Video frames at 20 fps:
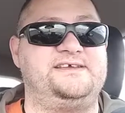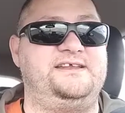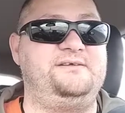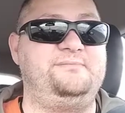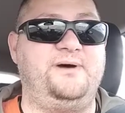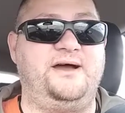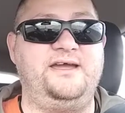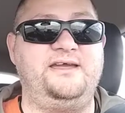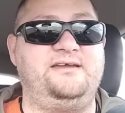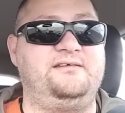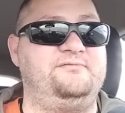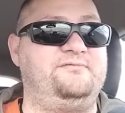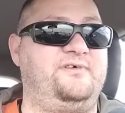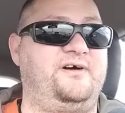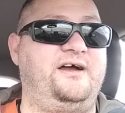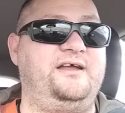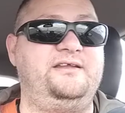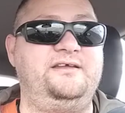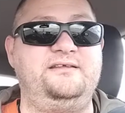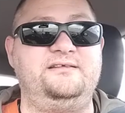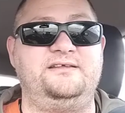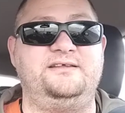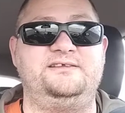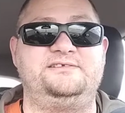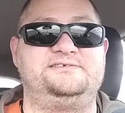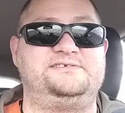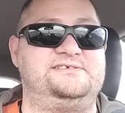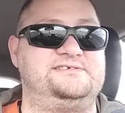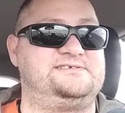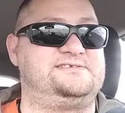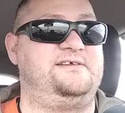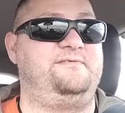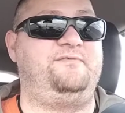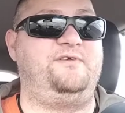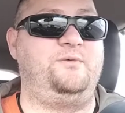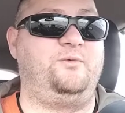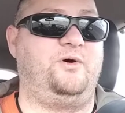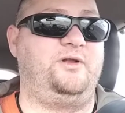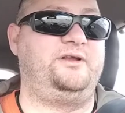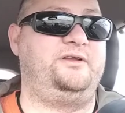Anybody can find it. It's just
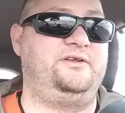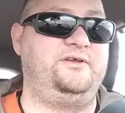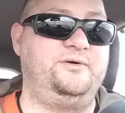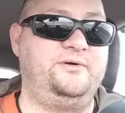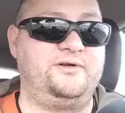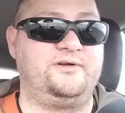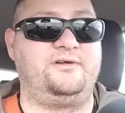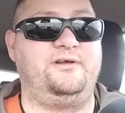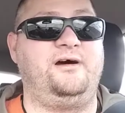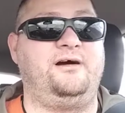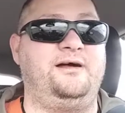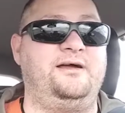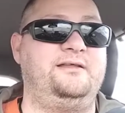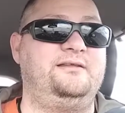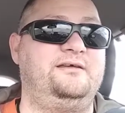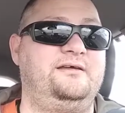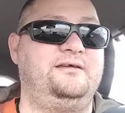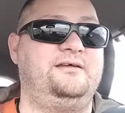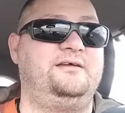if you want to do it or not.